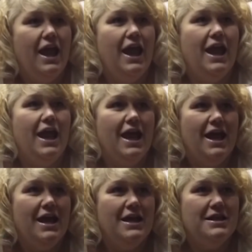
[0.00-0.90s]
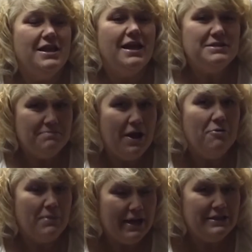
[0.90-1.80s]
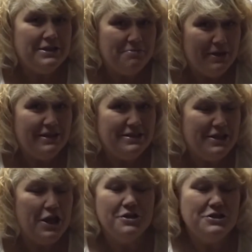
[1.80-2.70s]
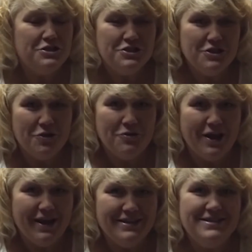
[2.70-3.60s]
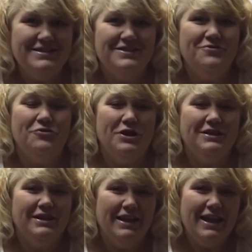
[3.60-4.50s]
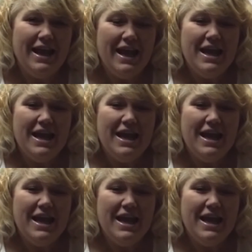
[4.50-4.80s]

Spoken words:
and that's about my limit, they are so nice and friendly.